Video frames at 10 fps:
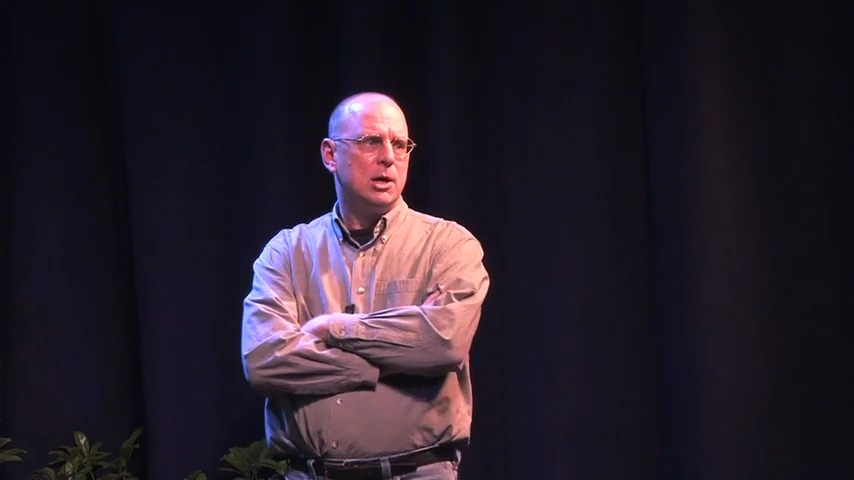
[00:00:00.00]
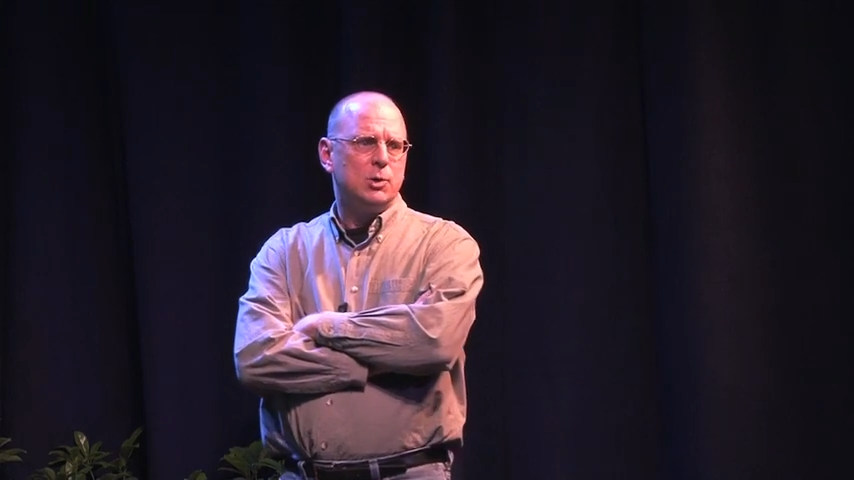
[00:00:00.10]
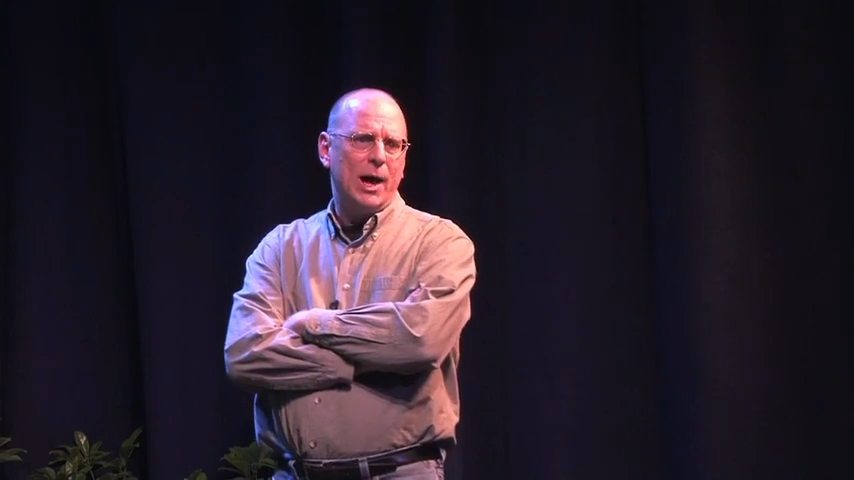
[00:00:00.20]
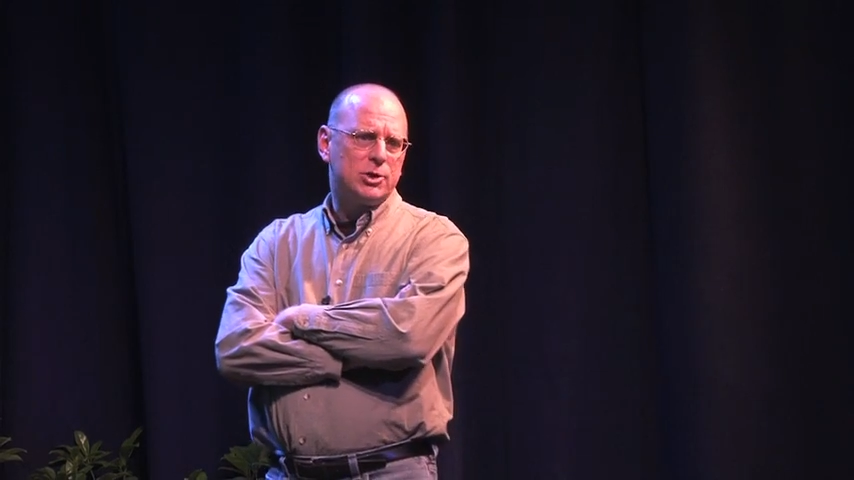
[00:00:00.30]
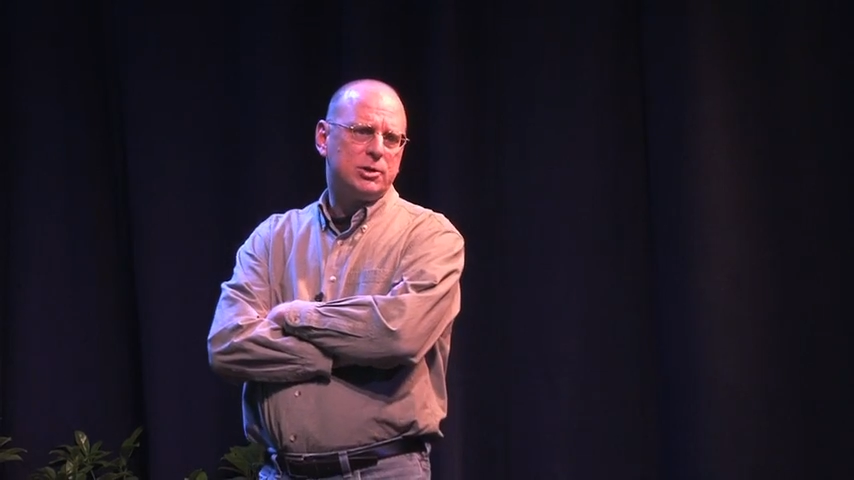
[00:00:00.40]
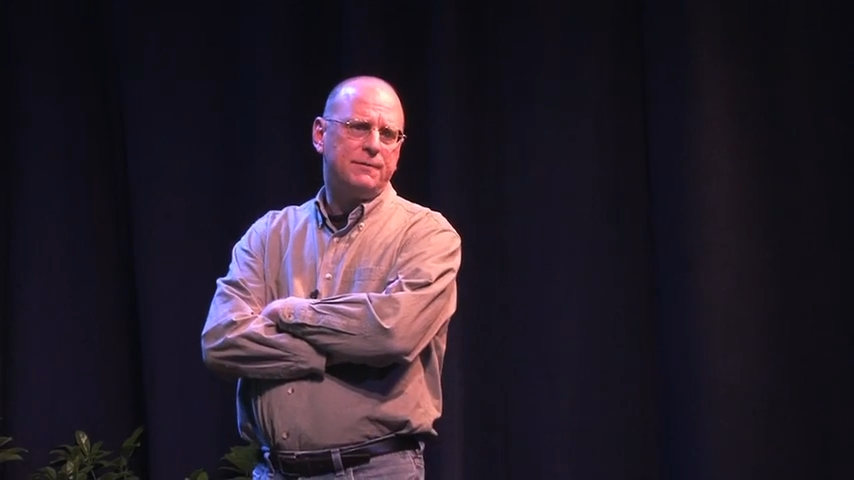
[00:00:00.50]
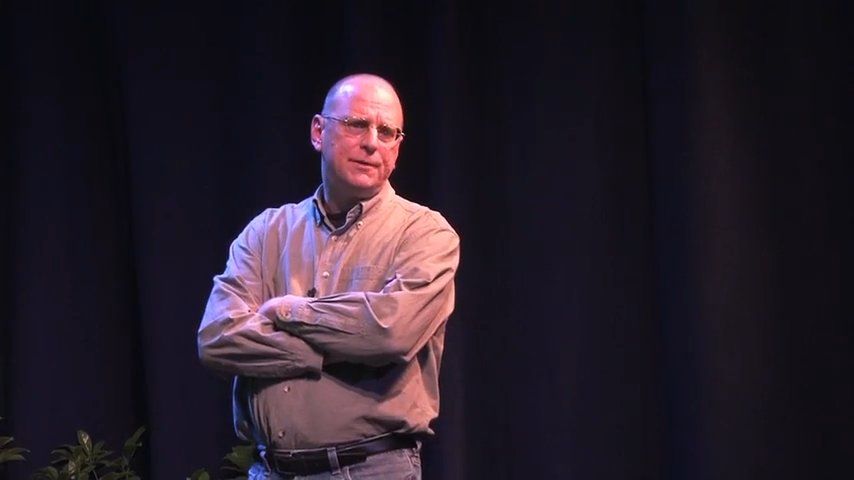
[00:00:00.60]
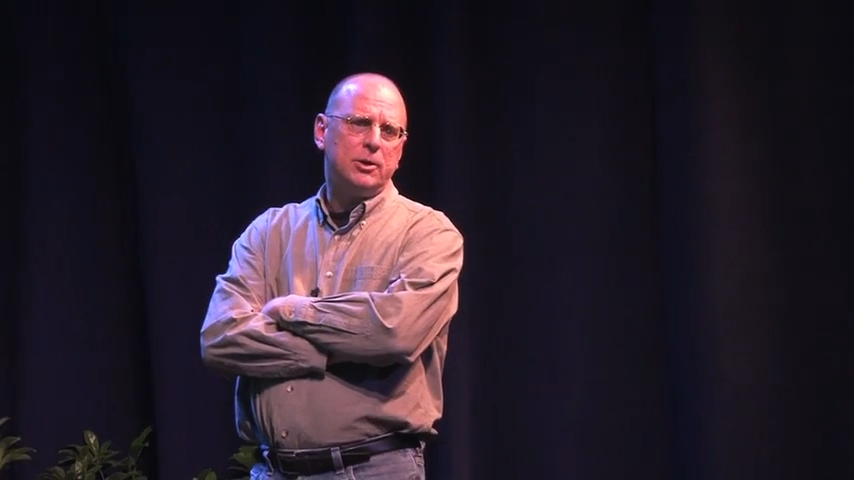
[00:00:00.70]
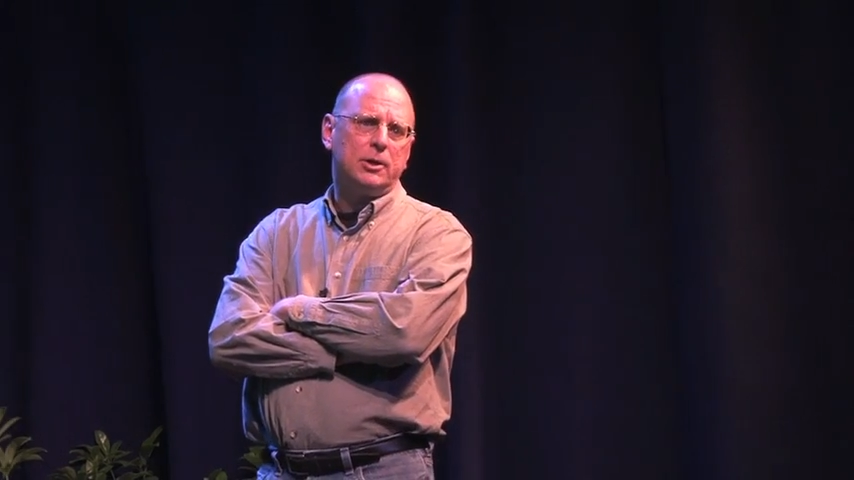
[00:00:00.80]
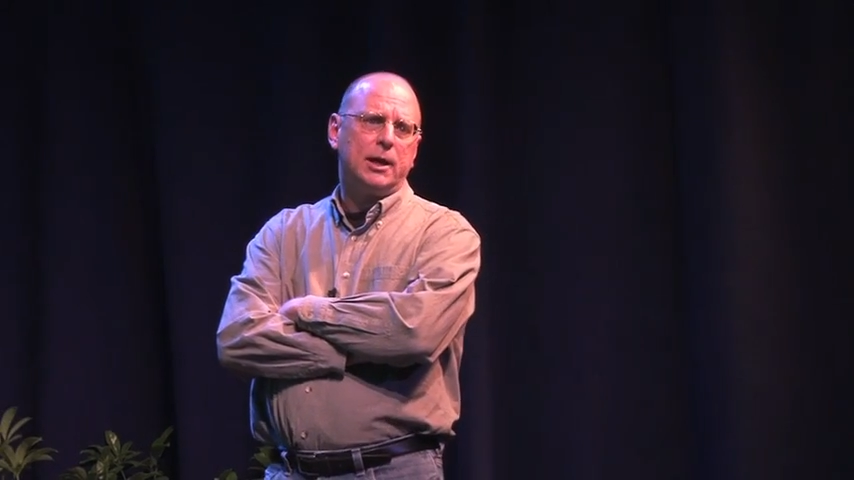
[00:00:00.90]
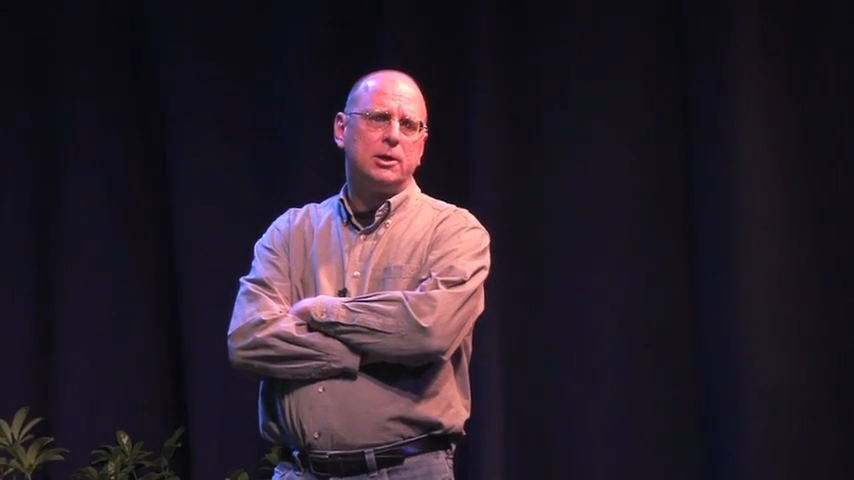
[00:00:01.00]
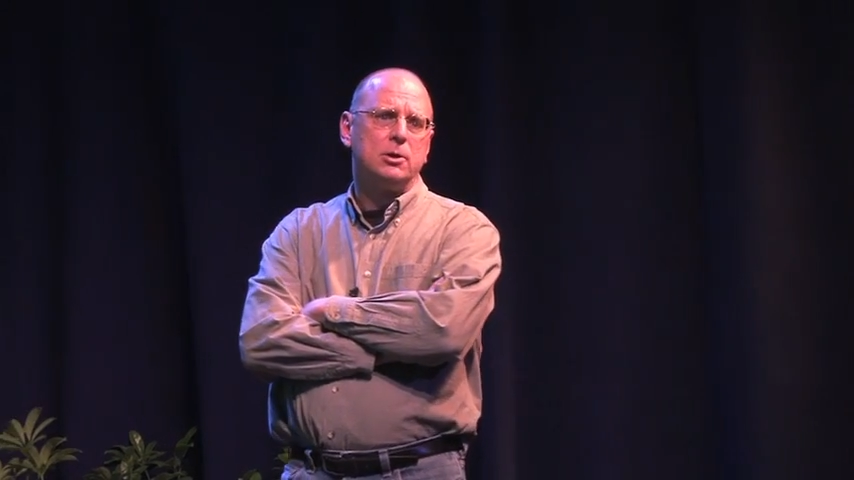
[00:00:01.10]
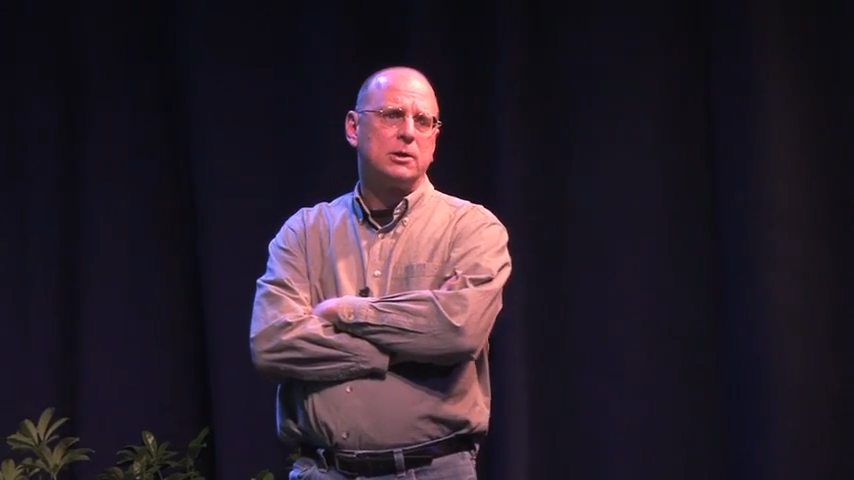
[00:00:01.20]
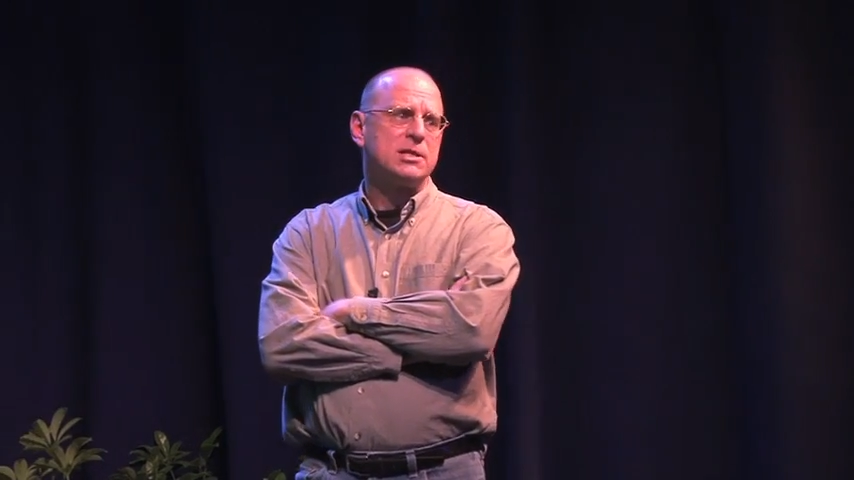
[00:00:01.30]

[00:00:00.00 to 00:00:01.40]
You actually feel like you're